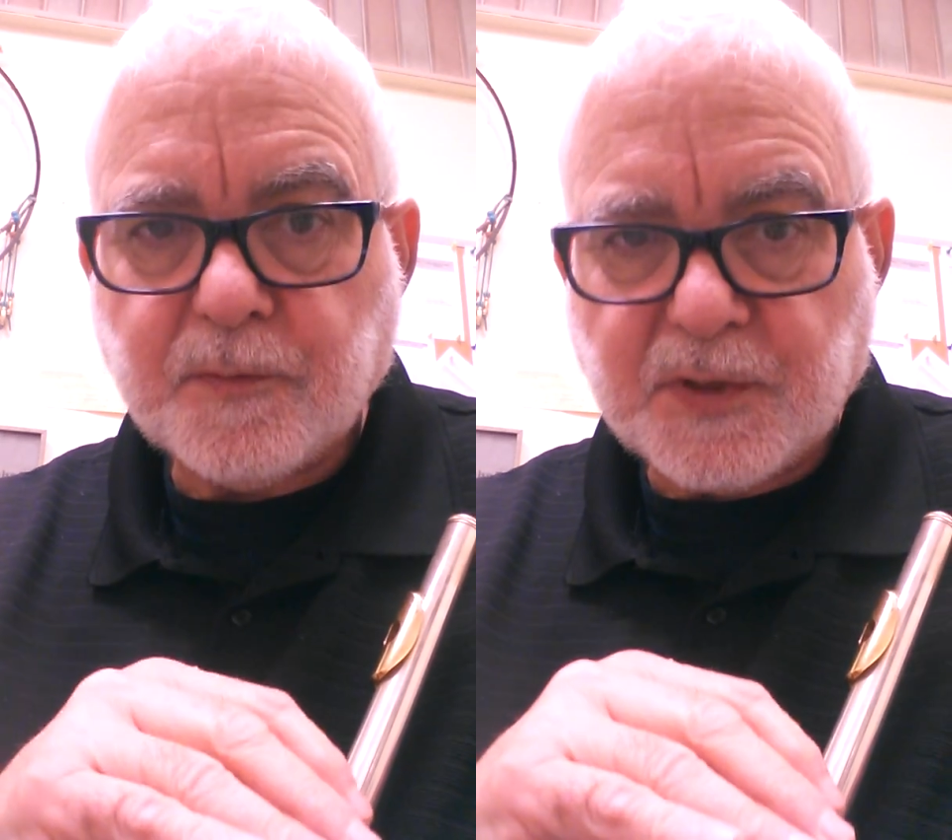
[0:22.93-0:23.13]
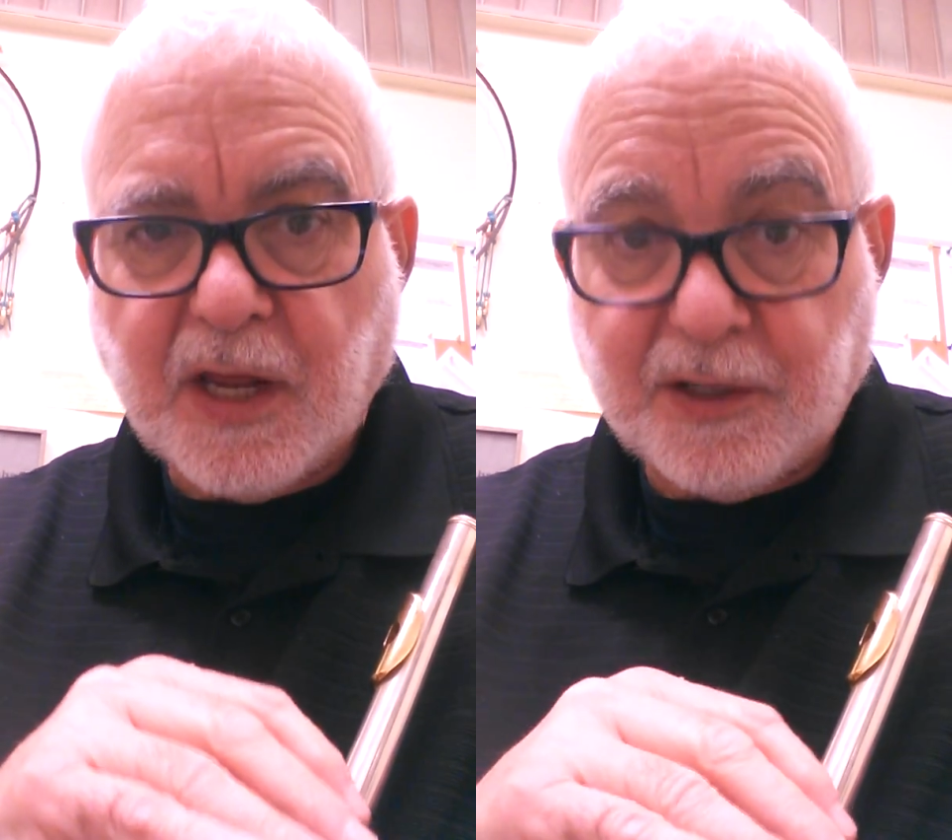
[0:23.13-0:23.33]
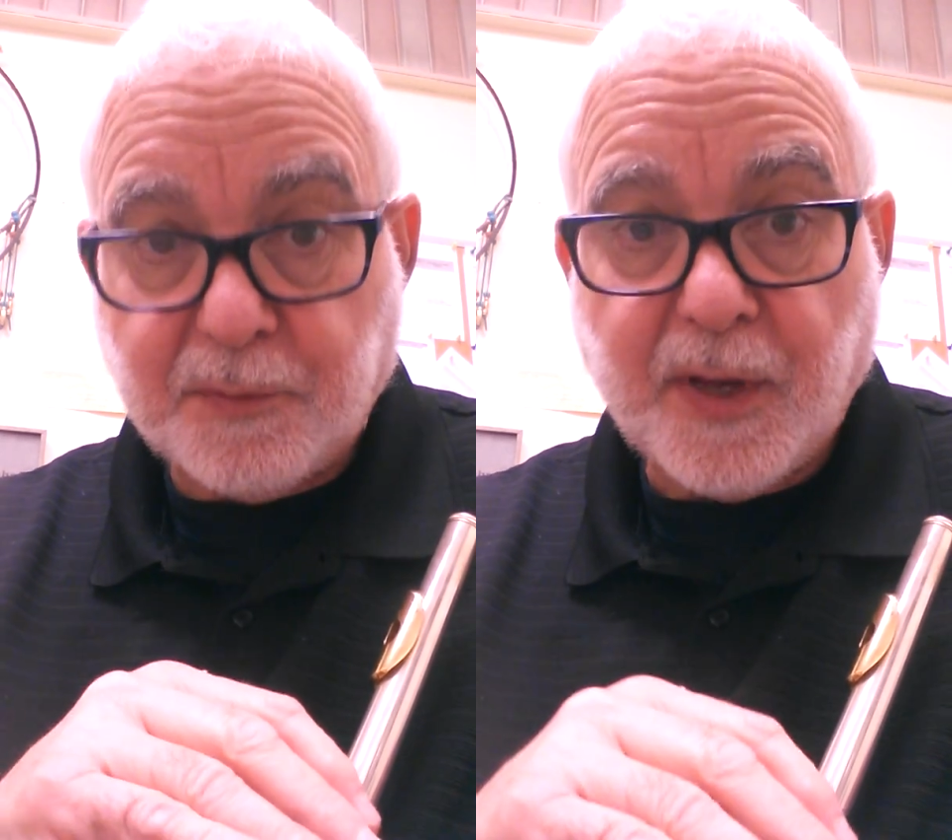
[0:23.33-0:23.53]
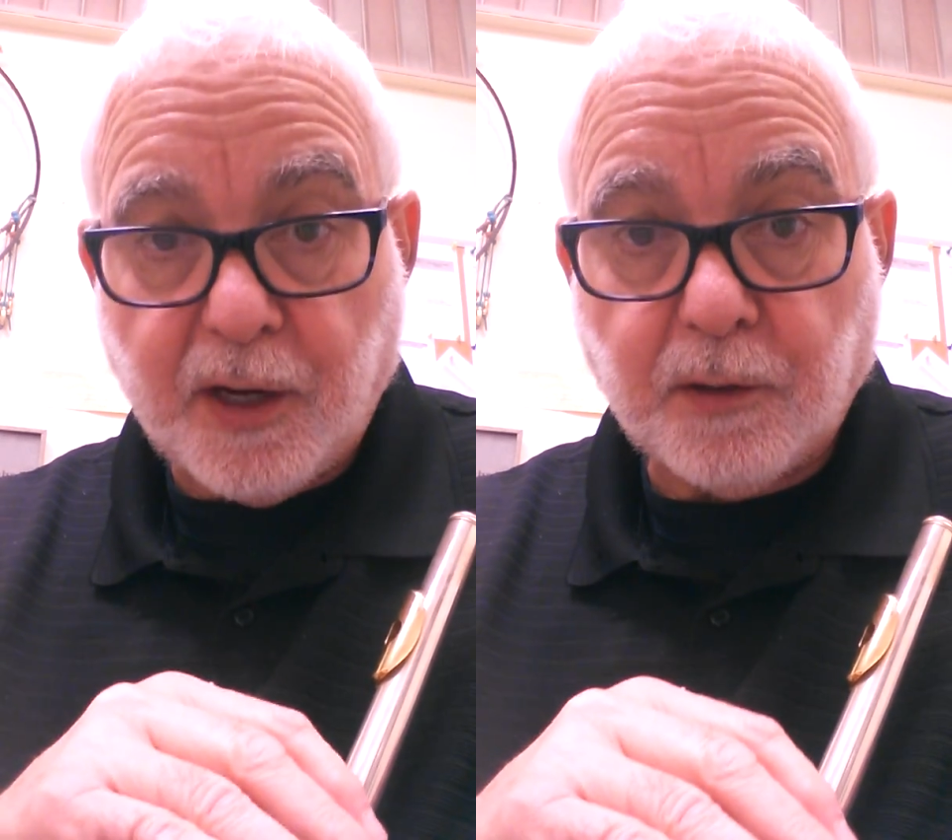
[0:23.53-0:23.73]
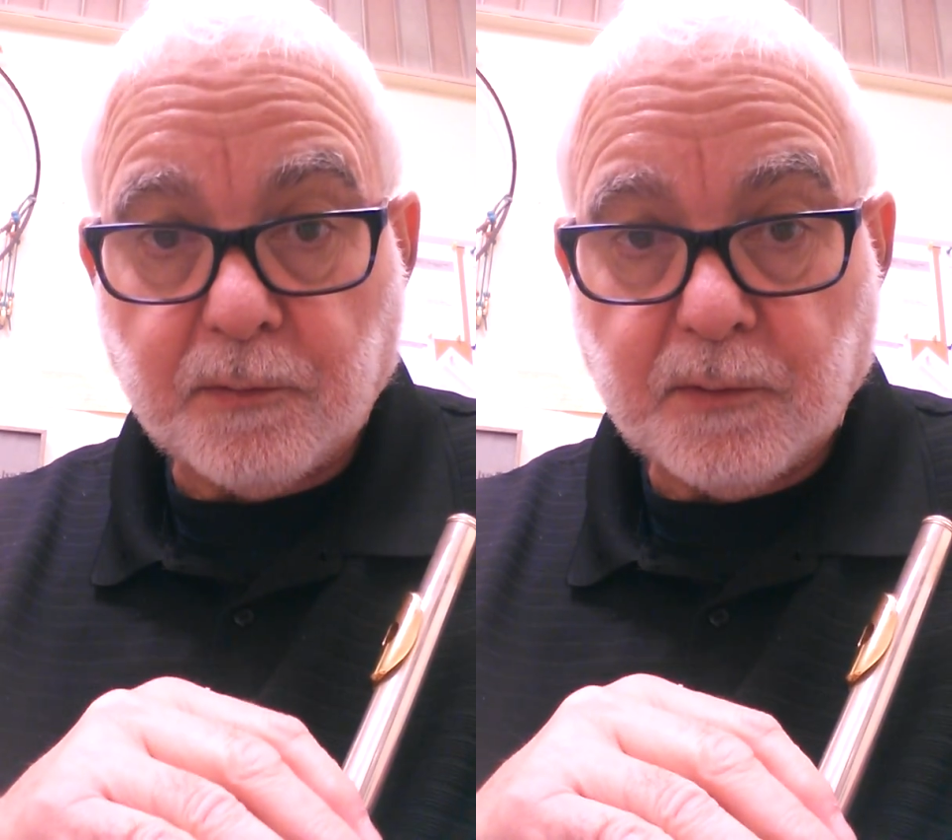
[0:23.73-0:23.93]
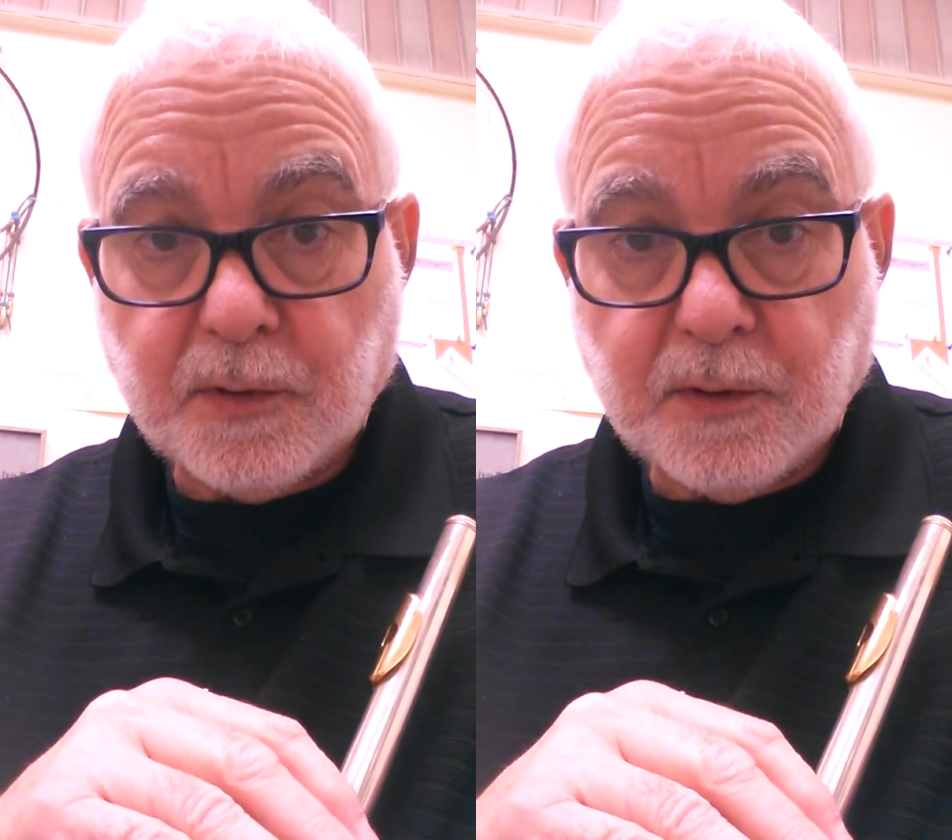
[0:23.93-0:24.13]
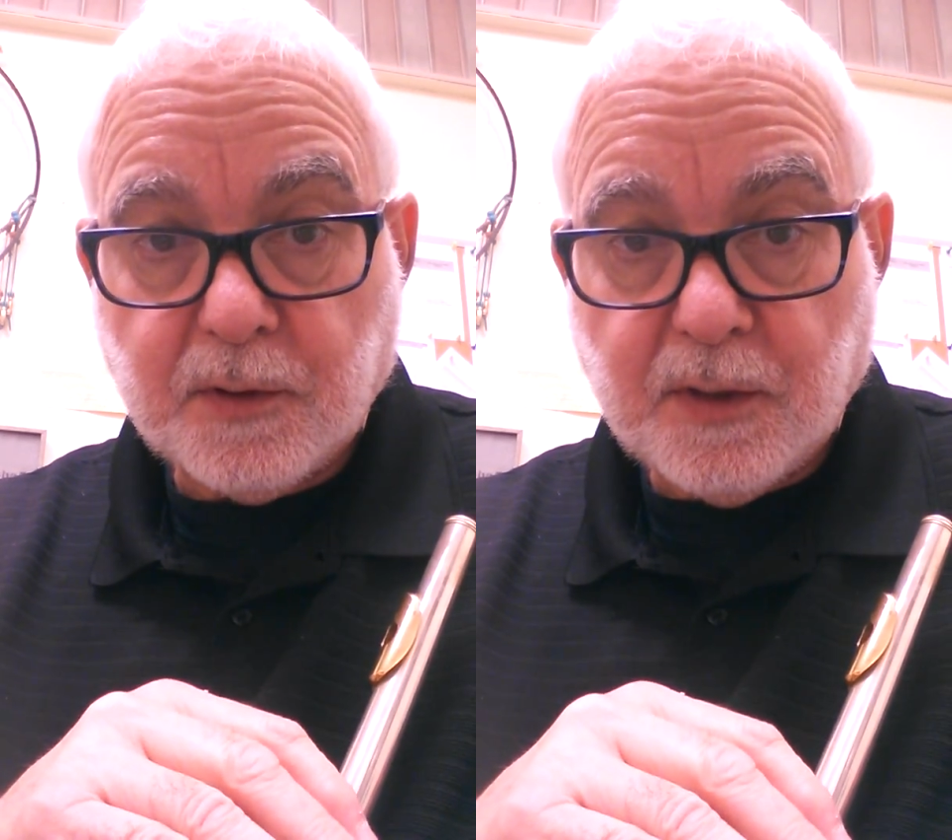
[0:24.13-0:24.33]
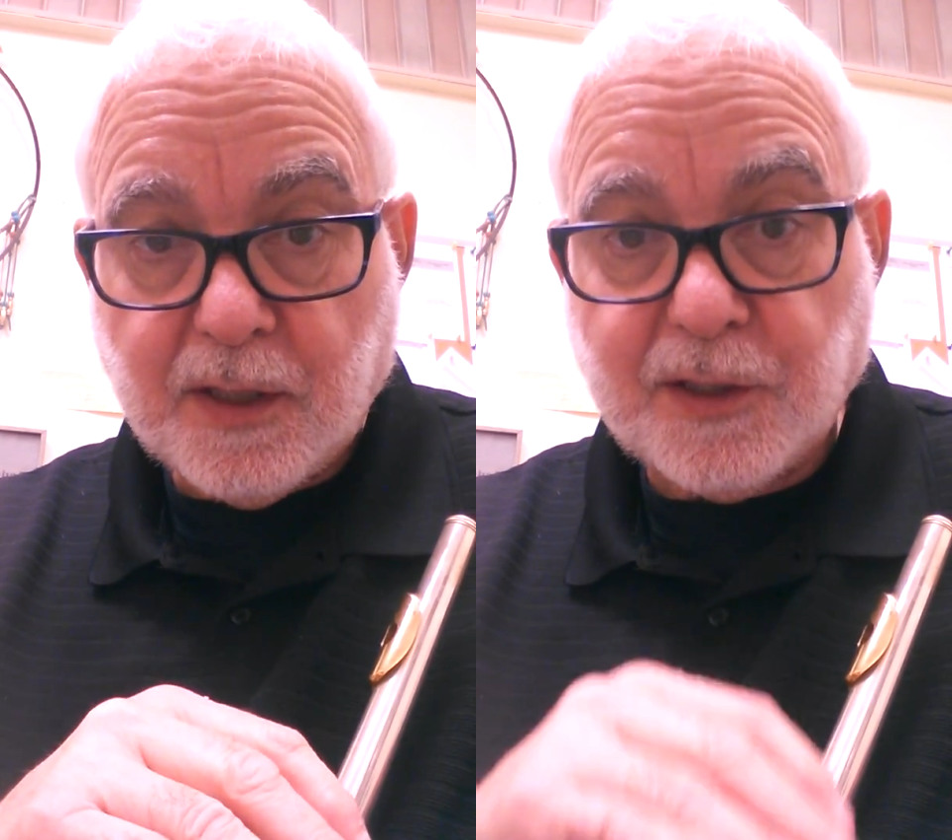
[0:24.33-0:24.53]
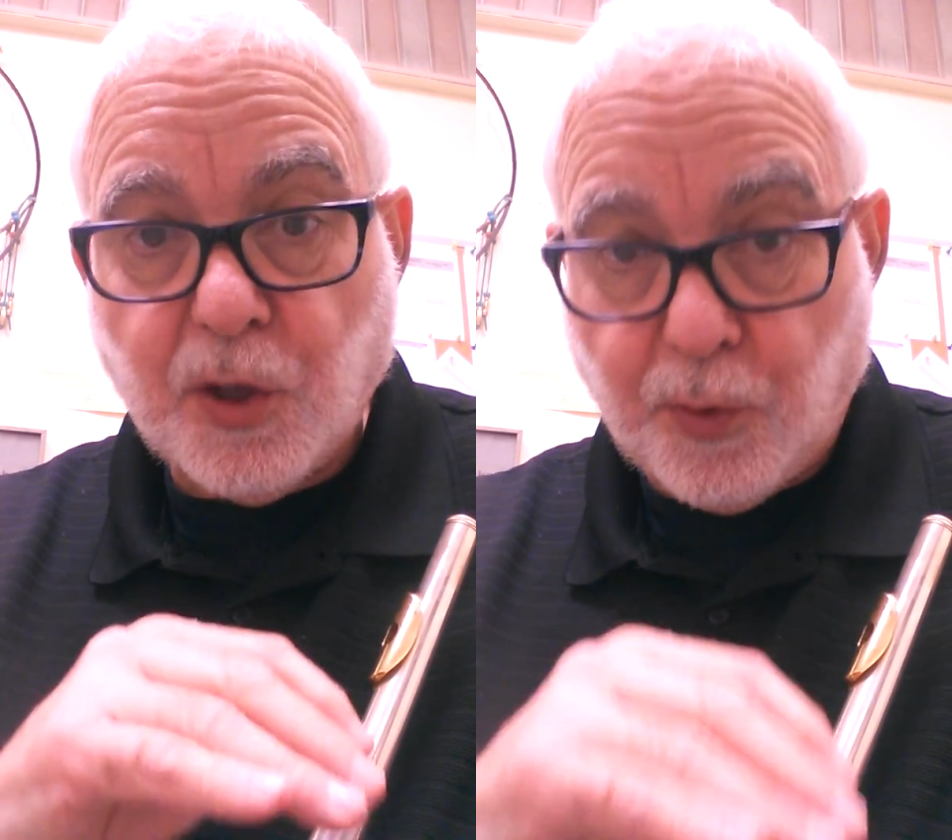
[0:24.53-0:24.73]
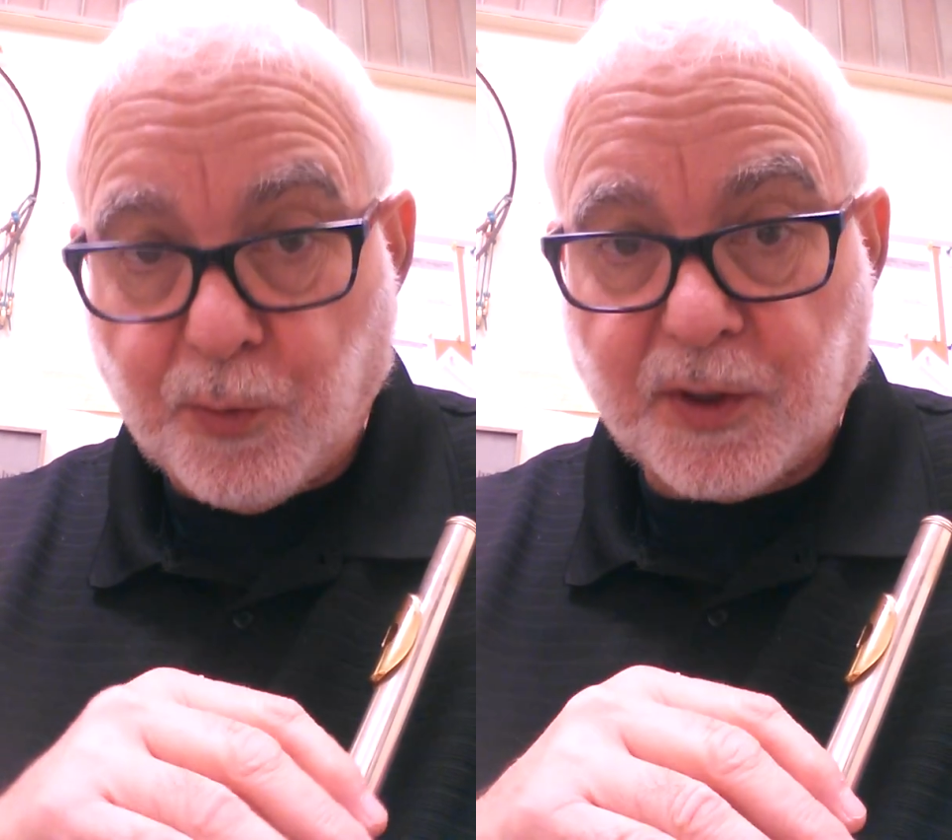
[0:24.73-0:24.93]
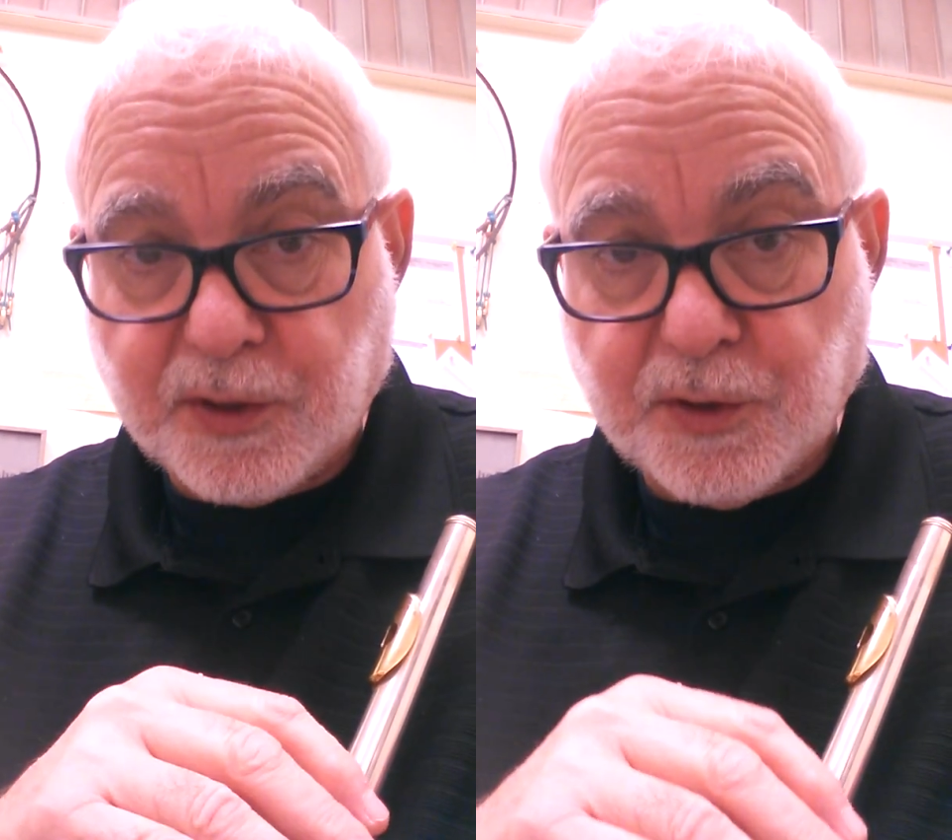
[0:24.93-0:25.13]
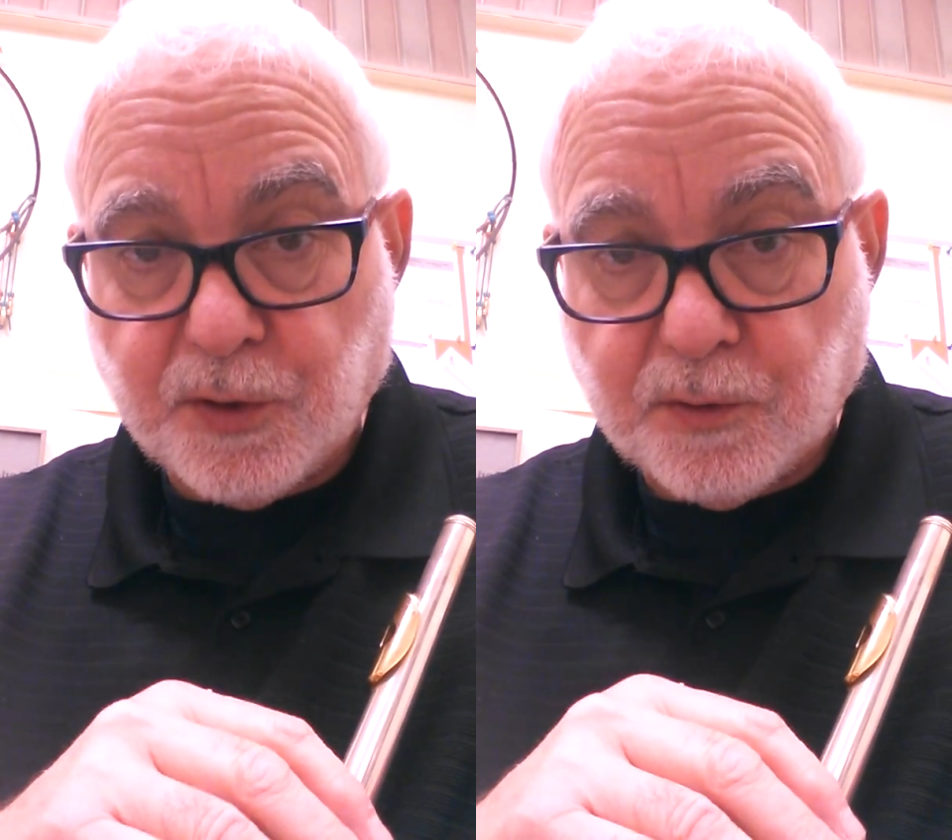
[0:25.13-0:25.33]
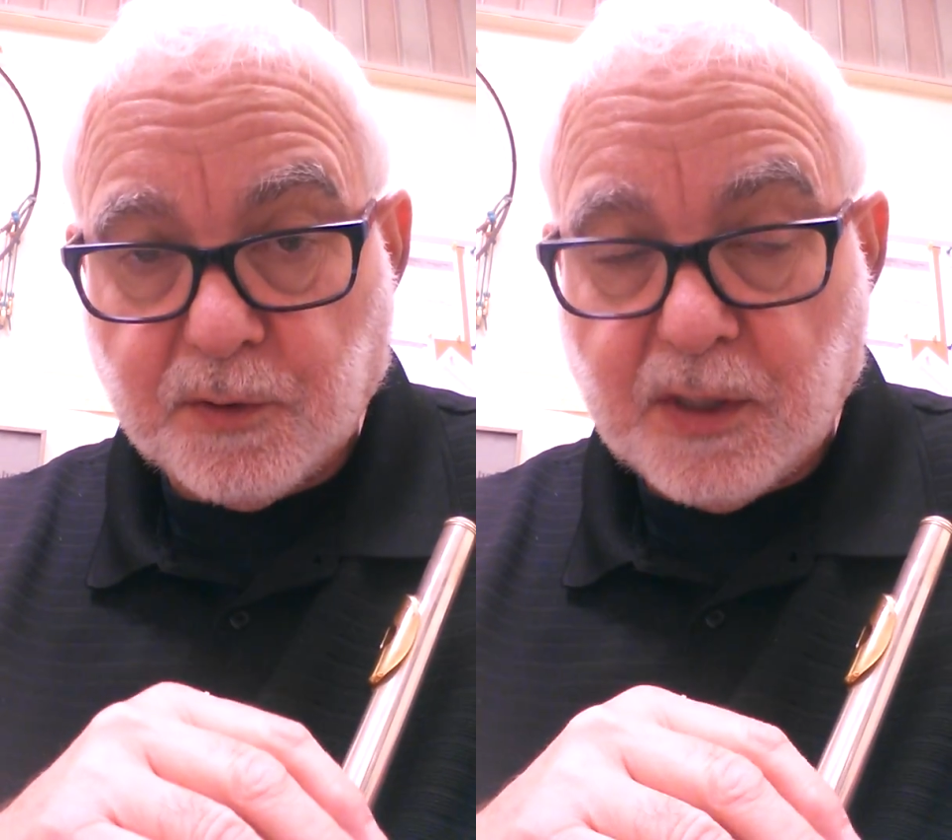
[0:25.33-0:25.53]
sounding better and knowing what to do.